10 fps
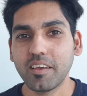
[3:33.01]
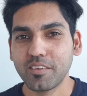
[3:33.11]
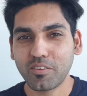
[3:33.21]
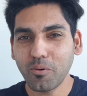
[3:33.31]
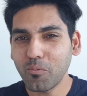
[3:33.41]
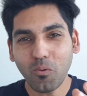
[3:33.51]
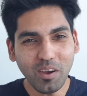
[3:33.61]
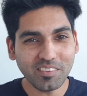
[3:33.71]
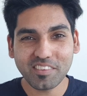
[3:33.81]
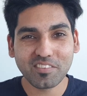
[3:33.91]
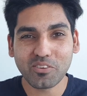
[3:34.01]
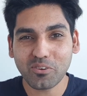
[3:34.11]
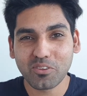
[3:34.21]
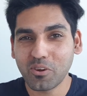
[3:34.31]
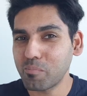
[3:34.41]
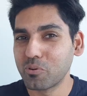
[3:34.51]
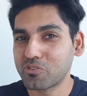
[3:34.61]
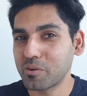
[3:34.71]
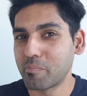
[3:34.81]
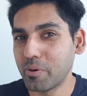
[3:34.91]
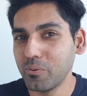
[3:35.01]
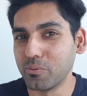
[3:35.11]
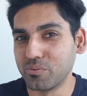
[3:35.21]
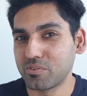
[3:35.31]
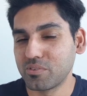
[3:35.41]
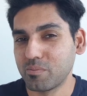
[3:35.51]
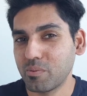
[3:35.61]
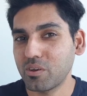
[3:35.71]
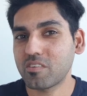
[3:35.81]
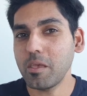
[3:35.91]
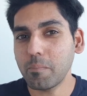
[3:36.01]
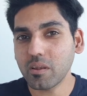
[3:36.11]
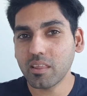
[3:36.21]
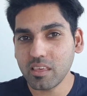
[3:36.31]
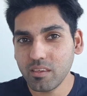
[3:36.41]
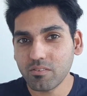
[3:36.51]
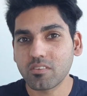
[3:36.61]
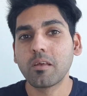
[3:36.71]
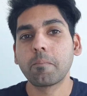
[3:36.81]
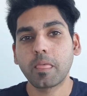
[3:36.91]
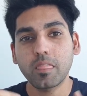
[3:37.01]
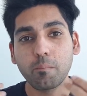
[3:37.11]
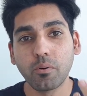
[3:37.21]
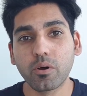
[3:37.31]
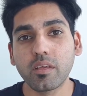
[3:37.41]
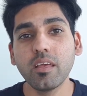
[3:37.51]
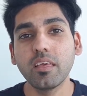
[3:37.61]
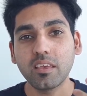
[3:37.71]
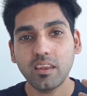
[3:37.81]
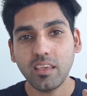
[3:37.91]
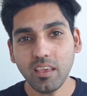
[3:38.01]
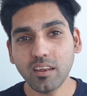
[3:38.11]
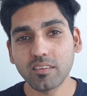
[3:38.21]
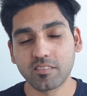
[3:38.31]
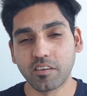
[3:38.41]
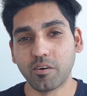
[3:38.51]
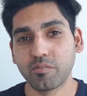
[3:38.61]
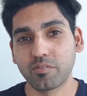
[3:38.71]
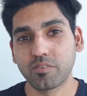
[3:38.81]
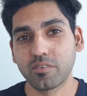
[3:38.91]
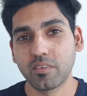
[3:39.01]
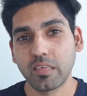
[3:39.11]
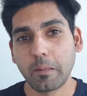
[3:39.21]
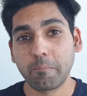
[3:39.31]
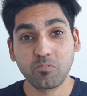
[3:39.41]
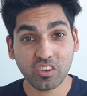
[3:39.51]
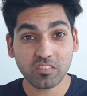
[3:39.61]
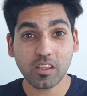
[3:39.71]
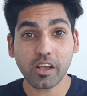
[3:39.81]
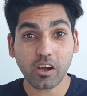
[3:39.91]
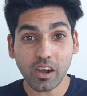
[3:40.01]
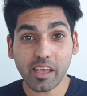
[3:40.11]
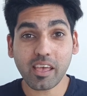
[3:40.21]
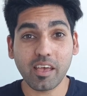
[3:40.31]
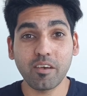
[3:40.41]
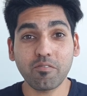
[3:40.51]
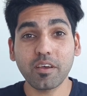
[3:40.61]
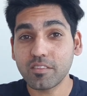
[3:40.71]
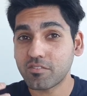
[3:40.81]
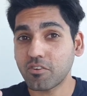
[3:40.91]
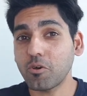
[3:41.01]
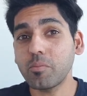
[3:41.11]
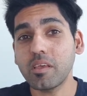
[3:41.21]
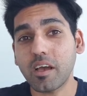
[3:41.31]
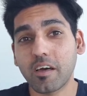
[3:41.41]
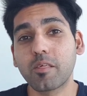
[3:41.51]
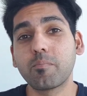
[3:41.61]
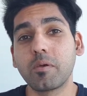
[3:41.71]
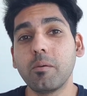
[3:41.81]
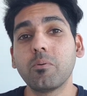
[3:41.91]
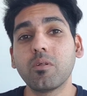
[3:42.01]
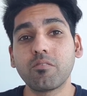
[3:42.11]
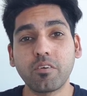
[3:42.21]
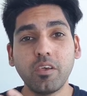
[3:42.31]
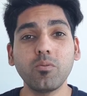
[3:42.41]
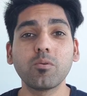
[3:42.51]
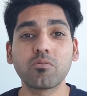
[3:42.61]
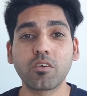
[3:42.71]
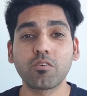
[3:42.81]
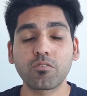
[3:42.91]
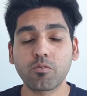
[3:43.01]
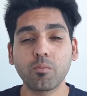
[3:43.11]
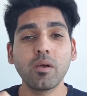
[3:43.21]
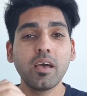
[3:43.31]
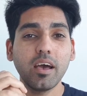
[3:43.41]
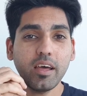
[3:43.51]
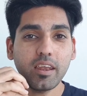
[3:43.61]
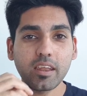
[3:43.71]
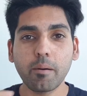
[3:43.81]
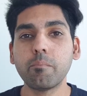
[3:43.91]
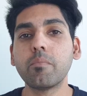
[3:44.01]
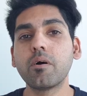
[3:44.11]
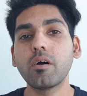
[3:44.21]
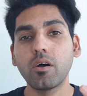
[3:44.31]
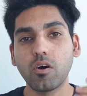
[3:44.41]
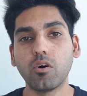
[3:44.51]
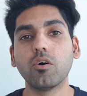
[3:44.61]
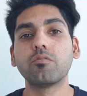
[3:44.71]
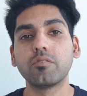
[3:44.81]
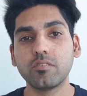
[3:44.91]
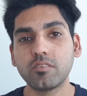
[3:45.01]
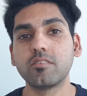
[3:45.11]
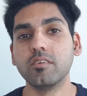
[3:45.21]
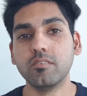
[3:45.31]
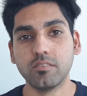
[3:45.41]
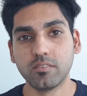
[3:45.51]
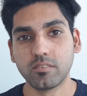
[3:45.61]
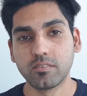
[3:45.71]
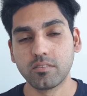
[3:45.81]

So why is this doctor not pushing pills? Because he believes that the body can heal itself. Just like I have and so many other people have healed themselves from a number of diseases,